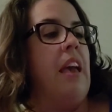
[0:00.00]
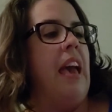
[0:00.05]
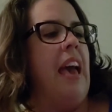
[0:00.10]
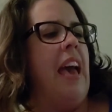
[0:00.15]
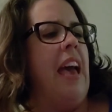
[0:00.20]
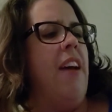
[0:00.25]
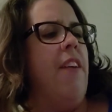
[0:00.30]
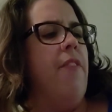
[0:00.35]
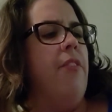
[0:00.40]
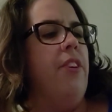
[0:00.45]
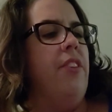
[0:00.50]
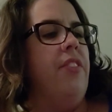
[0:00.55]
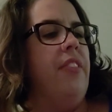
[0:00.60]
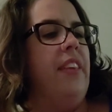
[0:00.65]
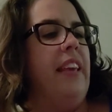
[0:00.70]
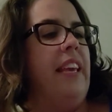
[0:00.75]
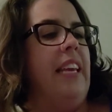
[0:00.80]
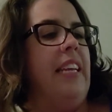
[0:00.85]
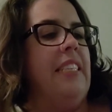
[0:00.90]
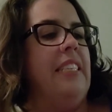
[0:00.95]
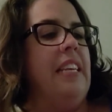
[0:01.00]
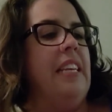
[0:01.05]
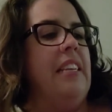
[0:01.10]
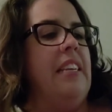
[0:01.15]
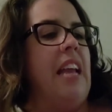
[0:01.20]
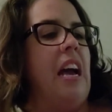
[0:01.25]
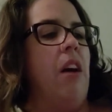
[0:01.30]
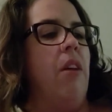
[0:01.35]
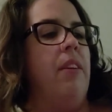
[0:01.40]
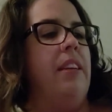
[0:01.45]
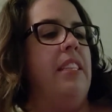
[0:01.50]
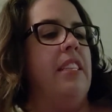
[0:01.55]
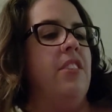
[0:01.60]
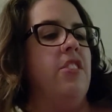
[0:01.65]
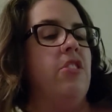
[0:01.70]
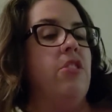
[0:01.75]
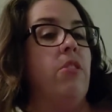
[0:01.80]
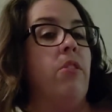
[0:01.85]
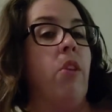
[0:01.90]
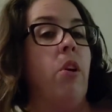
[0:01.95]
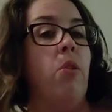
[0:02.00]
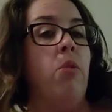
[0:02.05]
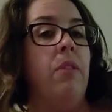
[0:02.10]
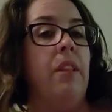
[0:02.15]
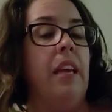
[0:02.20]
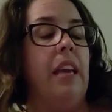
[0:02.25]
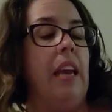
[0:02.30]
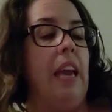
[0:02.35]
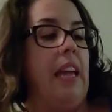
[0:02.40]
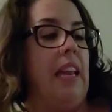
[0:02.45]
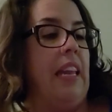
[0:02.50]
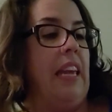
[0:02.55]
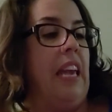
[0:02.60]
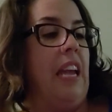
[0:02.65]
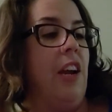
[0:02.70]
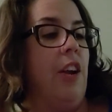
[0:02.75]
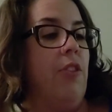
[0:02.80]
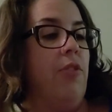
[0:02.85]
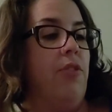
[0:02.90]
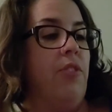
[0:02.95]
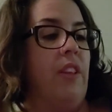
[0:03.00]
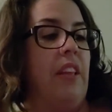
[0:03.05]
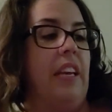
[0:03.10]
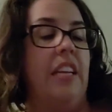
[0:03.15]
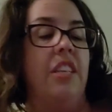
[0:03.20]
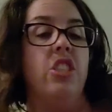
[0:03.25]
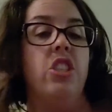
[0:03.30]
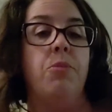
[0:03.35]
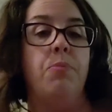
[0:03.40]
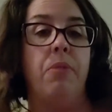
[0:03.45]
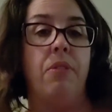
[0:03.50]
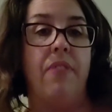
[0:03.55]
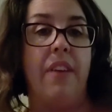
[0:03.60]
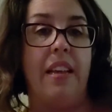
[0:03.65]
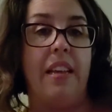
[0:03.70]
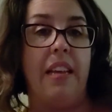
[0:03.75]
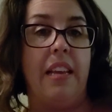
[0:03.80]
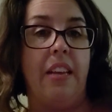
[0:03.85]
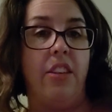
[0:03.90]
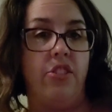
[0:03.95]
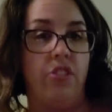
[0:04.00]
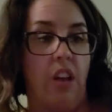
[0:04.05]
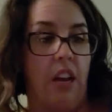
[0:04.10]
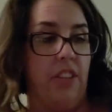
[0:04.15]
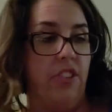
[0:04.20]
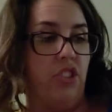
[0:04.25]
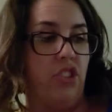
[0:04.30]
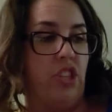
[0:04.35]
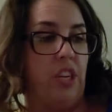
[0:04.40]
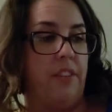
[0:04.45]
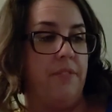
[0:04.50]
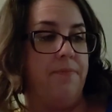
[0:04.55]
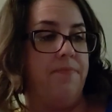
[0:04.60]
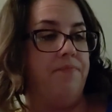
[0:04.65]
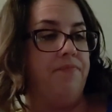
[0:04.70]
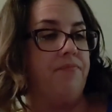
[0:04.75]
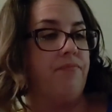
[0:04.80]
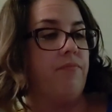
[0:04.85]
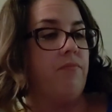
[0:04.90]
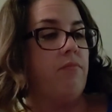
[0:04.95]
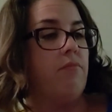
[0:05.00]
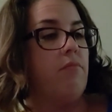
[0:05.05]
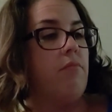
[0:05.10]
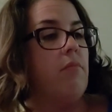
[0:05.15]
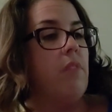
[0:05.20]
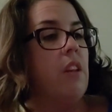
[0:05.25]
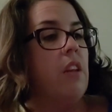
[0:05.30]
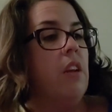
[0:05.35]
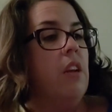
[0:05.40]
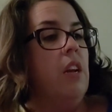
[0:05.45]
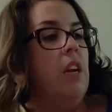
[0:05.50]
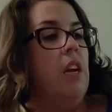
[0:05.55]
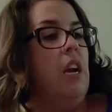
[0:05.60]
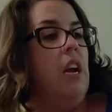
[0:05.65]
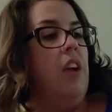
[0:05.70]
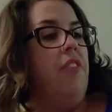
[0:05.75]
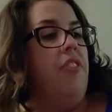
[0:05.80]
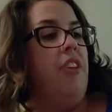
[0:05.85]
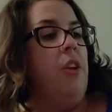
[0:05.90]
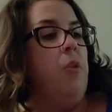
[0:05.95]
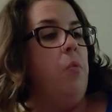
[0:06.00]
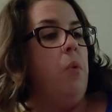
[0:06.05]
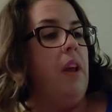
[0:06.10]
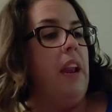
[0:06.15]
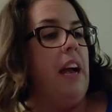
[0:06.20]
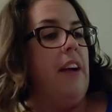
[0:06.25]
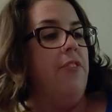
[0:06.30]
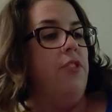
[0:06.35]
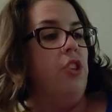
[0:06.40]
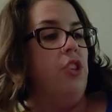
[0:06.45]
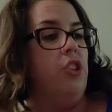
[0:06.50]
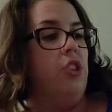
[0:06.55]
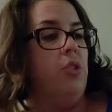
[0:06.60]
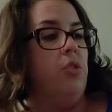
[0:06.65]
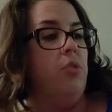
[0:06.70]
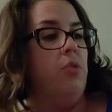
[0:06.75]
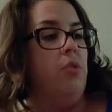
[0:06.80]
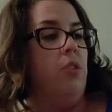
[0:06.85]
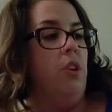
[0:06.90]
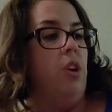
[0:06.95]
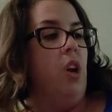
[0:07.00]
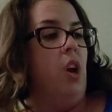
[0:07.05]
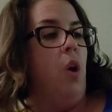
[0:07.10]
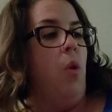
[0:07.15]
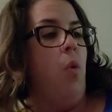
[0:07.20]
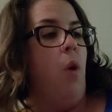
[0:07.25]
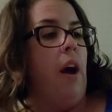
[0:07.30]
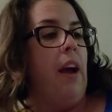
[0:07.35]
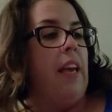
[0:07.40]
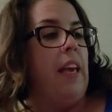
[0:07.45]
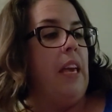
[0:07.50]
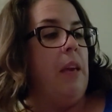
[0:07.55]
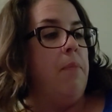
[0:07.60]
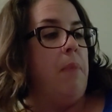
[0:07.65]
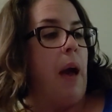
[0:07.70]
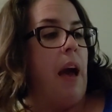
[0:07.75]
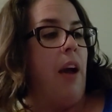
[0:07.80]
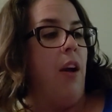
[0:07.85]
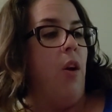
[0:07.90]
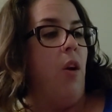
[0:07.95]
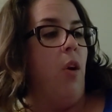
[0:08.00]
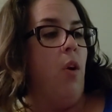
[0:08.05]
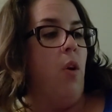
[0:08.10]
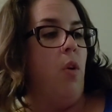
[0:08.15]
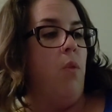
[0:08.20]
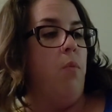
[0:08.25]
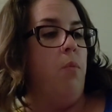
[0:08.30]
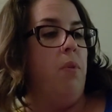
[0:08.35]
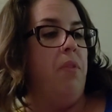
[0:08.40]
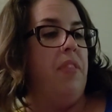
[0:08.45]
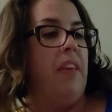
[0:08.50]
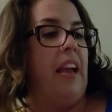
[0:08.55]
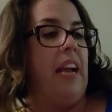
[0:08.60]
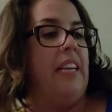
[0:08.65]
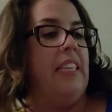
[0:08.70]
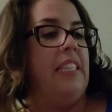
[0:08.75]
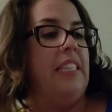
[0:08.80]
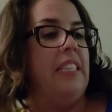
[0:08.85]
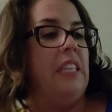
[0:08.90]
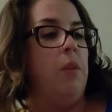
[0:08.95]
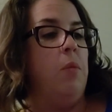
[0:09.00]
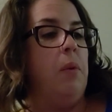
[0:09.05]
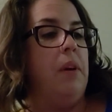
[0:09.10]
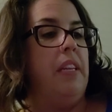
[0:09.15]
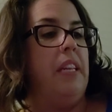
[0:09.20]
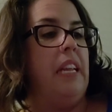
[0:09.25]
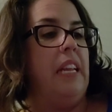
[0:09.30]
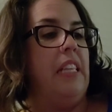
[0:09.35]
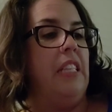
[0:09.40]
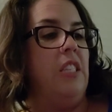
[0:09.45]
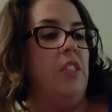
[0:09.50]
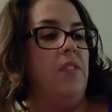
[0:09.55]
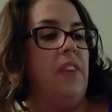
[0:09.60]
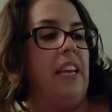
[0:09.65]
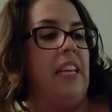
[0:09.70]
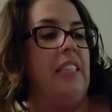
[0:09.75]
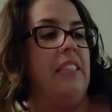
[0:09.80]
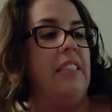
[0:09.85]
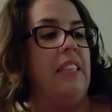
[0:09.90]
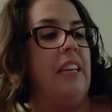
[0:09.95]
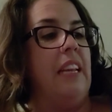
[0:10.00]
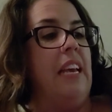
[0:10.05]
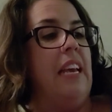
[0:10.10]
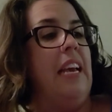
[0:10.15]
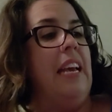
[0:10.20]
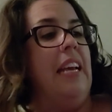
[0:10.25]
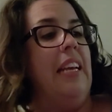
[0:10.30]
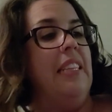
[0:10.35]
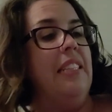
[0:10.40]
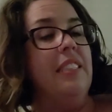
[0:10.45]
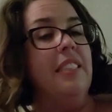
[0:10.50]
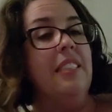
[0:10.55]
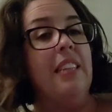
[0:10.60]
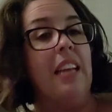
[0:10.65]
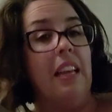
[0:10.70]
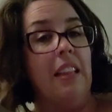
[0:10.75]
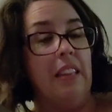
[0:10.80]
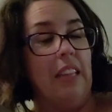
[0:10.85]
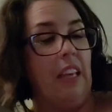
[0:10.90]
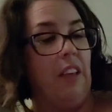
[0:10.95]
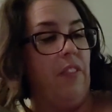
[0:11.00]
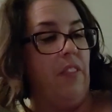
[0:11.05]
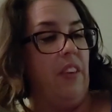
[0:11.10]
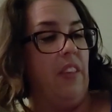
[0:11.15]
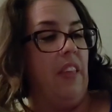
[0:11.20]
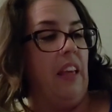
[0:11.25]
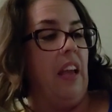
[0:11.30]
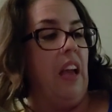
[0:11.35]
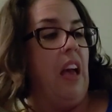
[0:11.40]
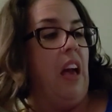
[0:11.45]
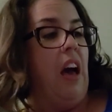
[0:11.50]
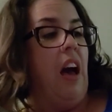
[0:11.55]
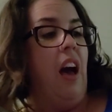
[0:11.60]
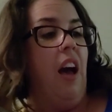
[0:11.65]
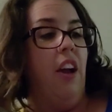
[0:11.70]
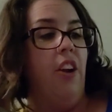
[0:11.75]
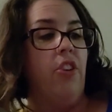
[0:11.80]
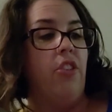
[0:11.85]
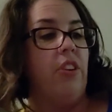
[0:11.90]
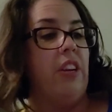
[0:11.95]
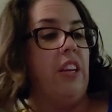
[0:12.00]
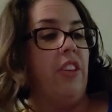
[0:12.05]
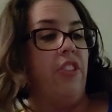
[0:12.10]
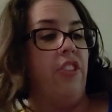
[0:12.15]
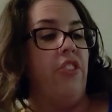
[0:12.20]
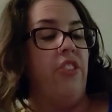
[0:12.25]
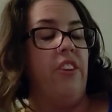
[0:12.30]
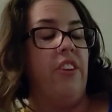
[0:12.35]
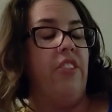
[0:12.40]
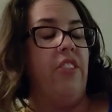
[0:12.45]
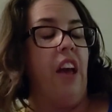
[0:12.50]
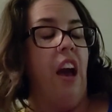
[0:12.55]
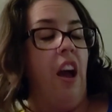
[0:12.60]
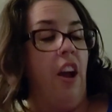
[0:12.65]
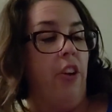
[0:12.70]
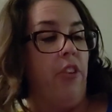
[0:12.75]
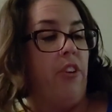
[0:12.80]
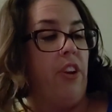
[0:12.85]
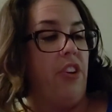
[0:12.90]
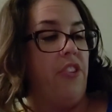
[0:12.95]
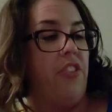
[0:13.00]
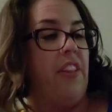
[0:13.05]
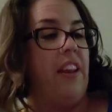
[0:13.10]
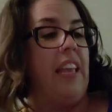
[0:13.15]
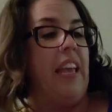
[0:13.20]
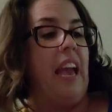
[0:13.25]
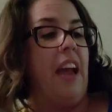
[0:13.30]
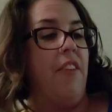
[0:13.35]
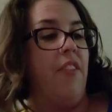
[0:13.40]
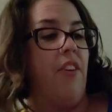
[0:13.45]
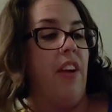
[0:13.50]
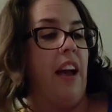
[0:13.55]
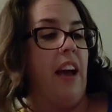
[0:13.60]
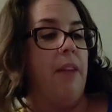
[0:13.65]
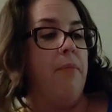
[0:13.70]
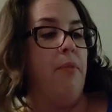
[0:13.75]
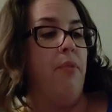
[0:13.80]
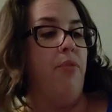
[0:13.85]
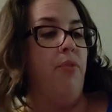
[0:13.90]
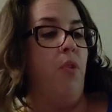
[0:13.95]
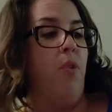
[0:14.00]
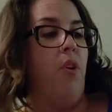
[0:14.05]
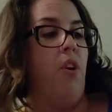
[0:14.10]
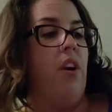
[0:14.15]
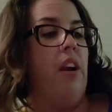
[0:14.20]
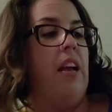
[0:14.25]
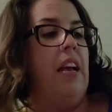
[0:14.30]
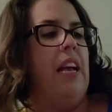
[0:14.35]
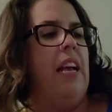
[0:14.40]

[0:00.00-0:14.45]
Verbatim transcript: Everything he did now, he did slowly and carefully to prevent exhaustion. Then one afternoon, walking back home with the icy wind in his face and incidentally feeling hungrier than, hungrier than he ever had before,